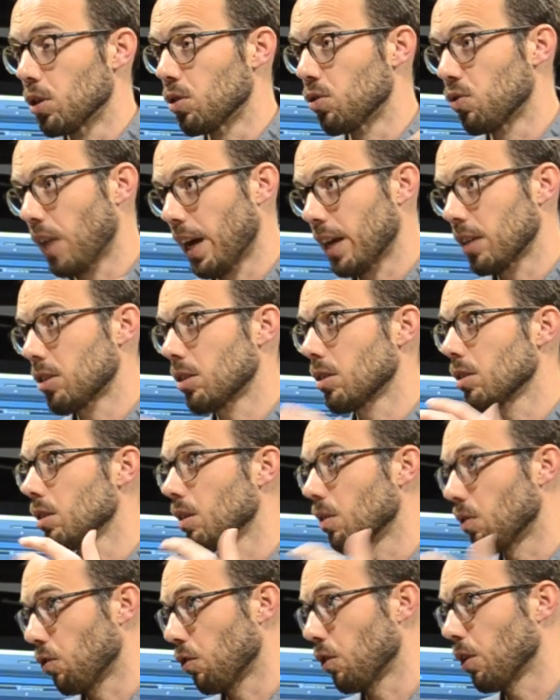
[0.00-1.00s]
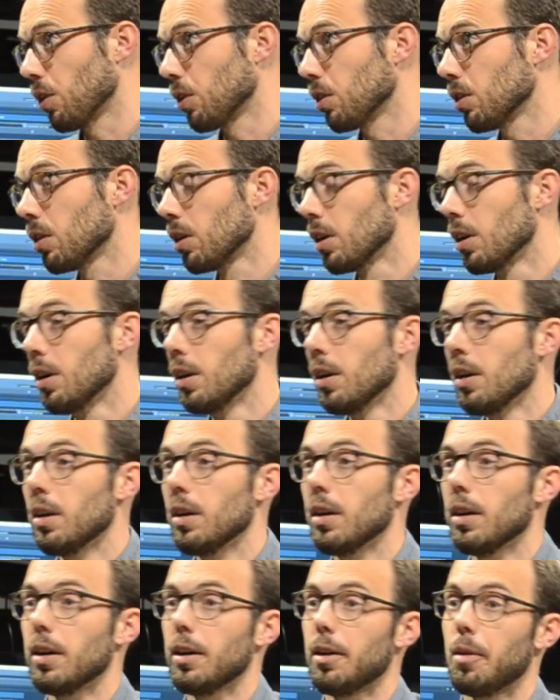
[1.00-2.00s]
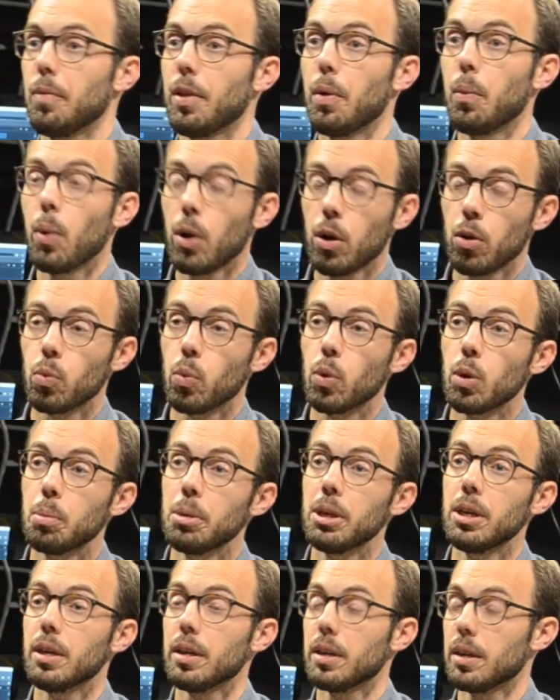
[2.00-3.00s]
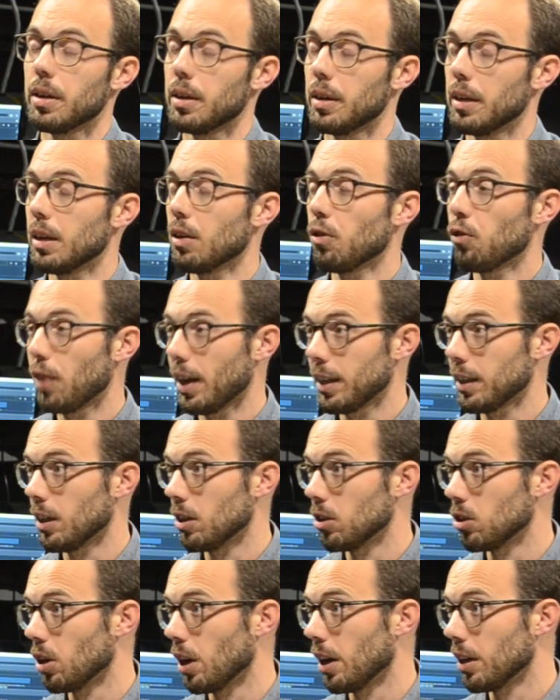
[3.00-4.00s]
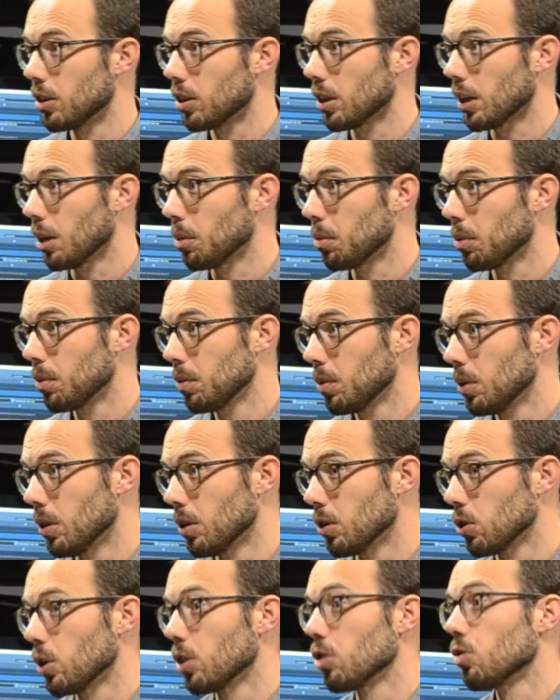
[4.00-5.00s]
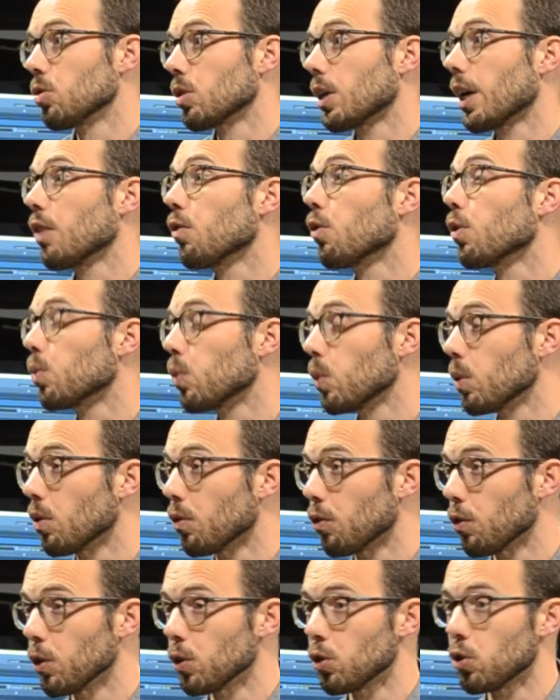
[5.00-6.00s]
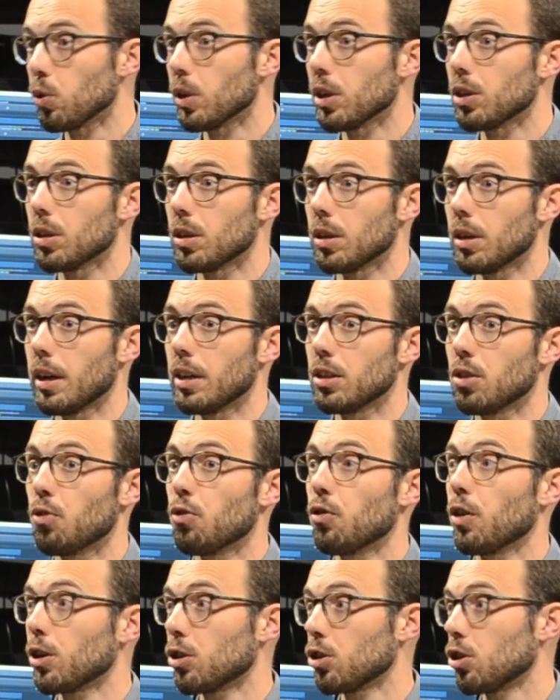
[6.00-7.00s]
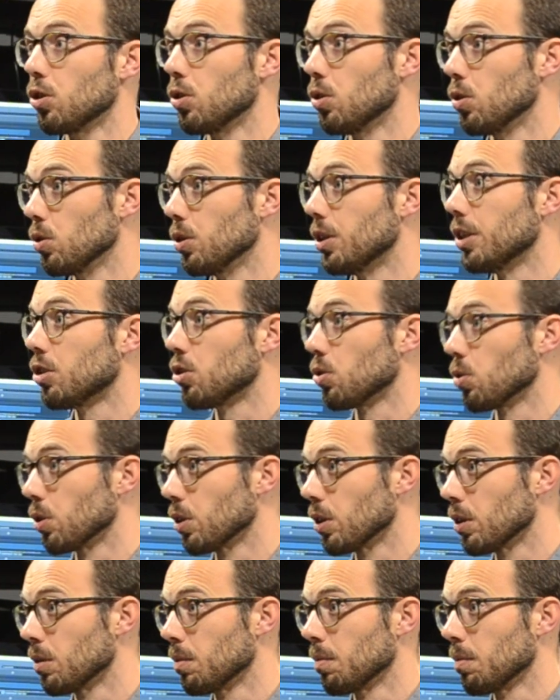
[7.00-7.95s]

is faster and farther than what it would be in a flat energy landscape. So this is kind of what we refer to as a functional disorder.